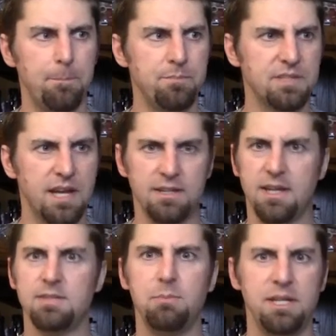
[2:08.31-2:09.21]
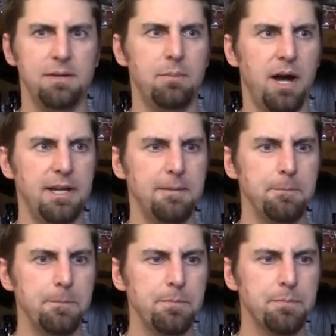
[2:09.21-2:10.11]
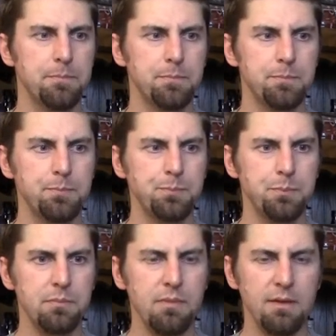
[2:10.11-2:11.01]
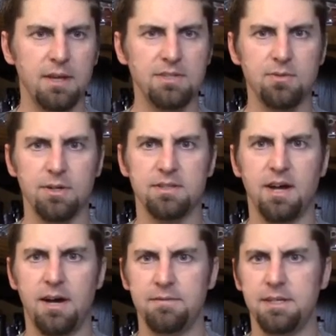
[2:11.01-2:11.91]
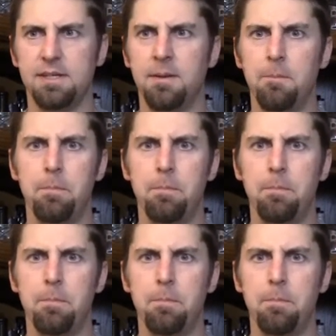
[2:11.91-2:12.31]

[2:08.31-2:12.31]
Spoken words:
It's got a nice medium body, nice sort of toffee,